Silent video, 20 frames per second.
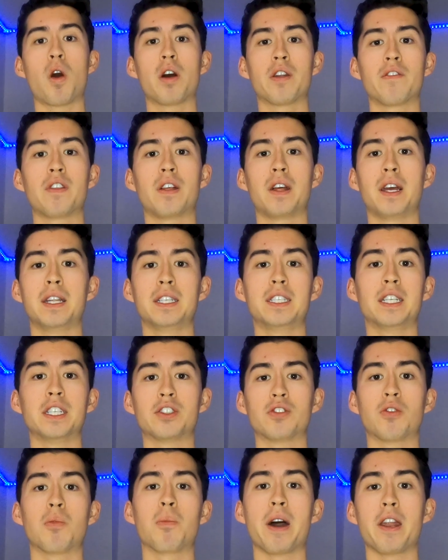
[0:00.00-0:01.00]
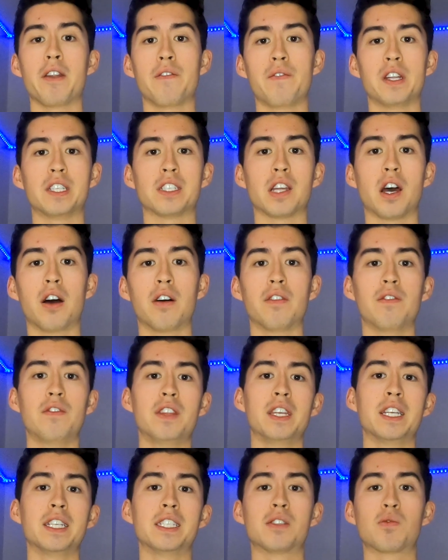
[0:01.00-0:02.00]
one of the additional benefits of
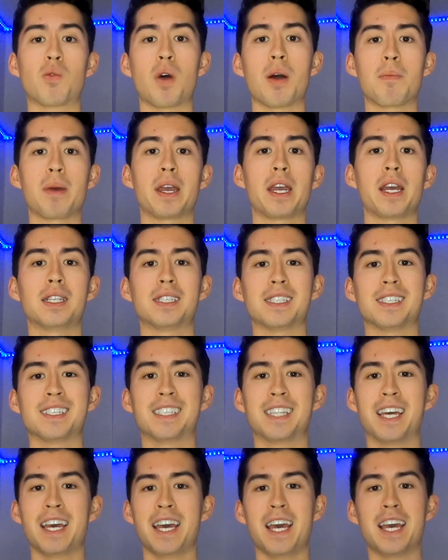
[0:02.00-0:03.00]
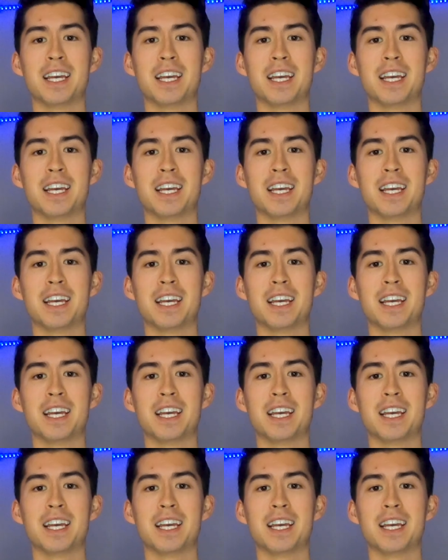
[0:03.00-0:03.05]
these sweatpants is